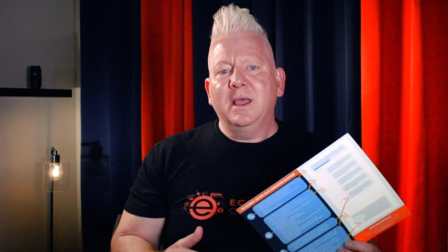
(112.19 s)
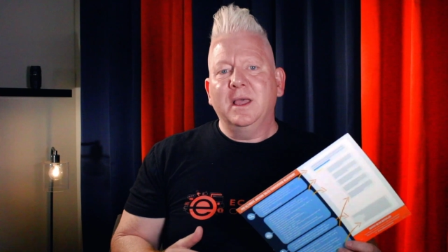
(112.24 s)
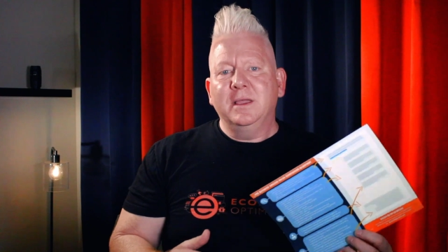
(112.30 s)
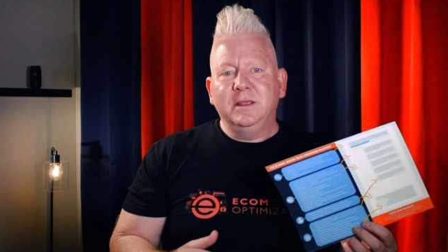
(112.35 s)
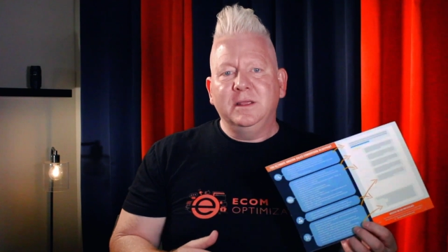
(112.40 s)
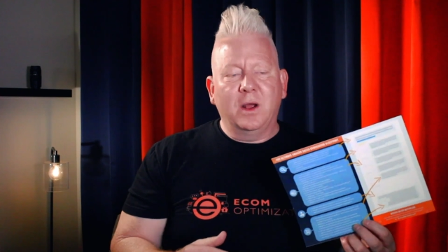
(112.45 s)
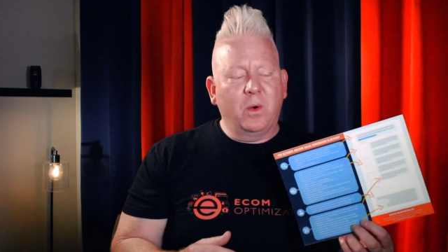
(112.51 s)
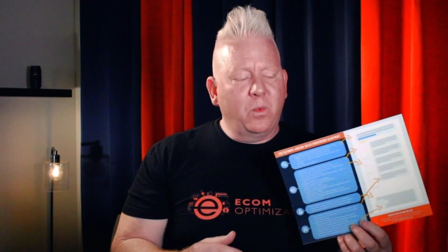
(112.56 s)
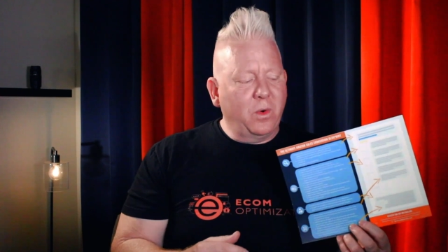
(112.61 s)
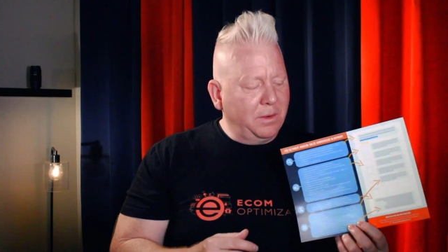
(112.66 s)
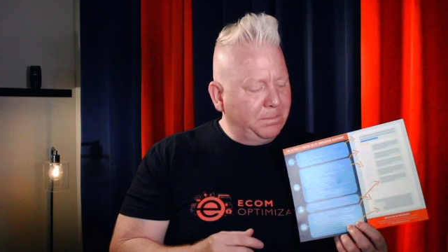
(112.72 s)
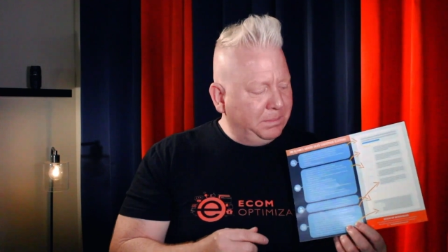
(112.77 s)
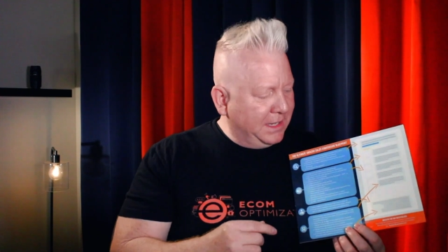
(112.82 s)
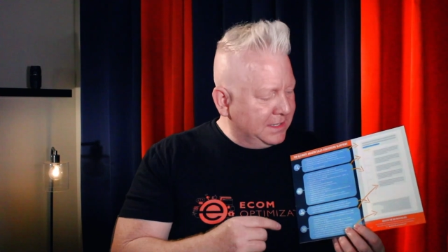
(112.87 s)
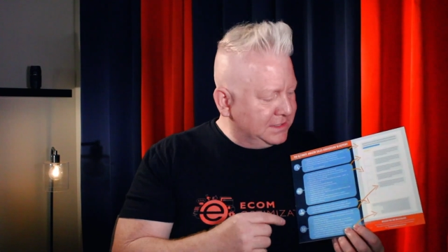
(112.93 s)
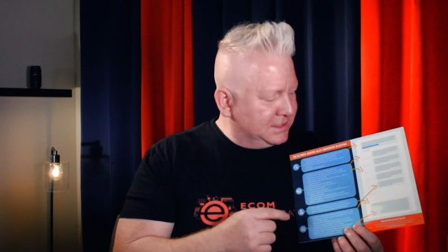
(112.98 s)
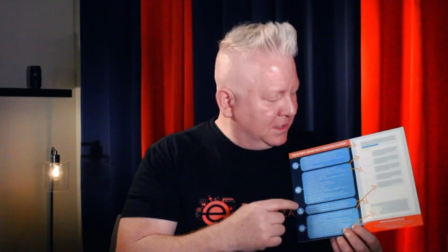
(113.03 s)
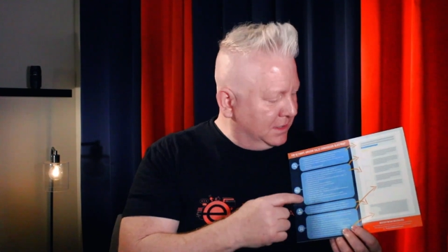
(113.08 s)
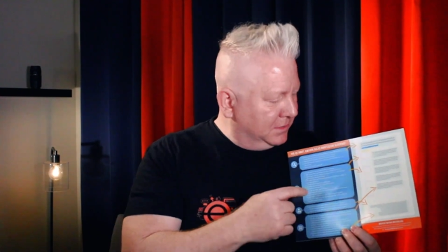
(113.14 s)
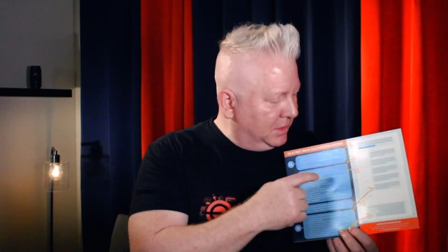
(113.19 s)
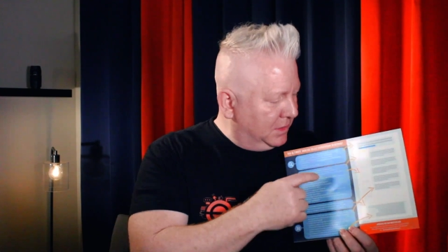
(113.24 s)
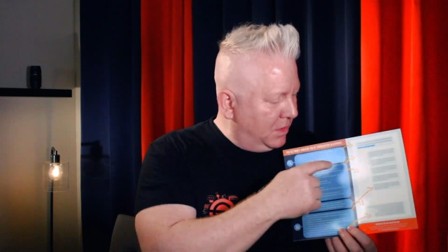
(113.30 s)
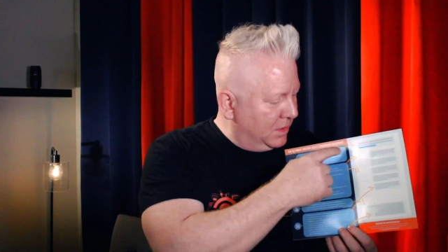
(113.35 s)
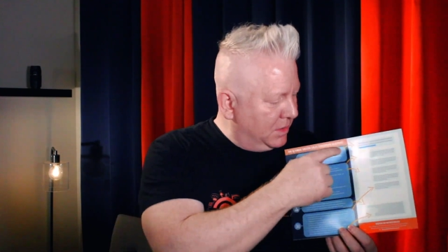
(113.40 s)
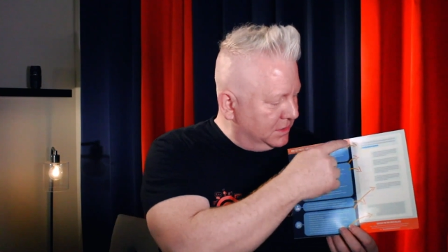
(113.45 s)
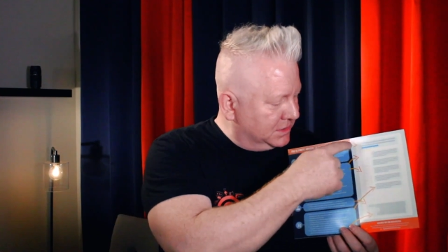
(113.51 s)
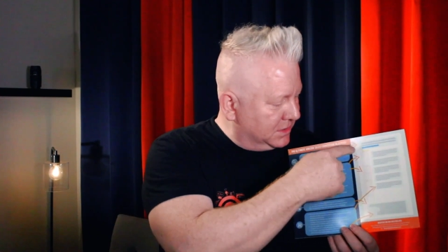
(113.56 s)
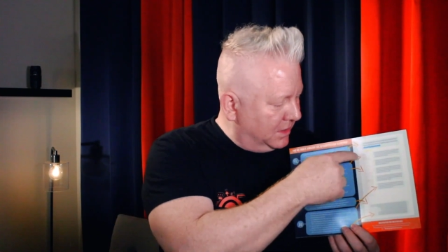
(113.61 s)
we're placing on
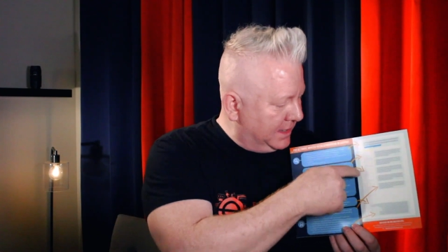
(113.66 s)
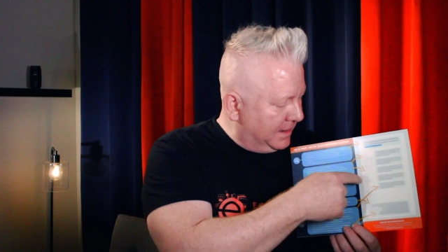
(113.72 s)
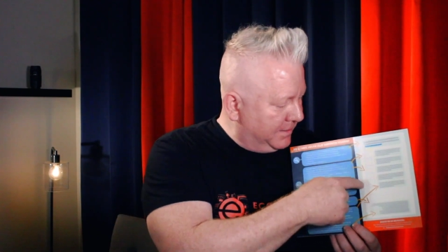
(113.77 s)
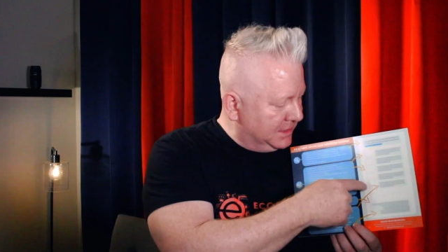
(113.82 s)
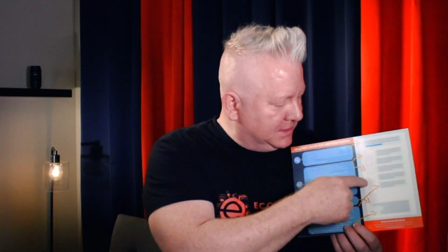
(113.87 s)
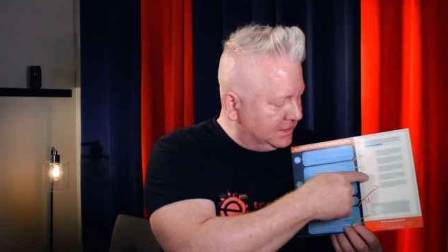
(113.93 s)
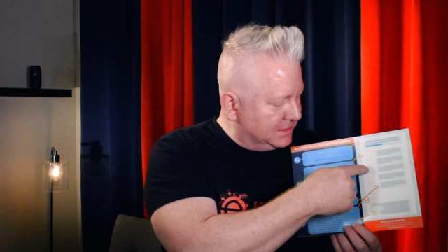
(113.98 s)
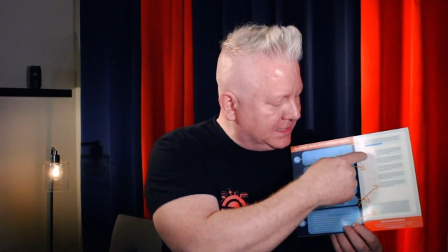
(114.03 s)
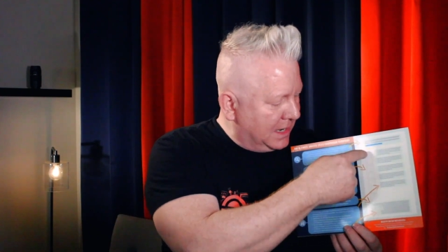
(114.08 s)
logos on images.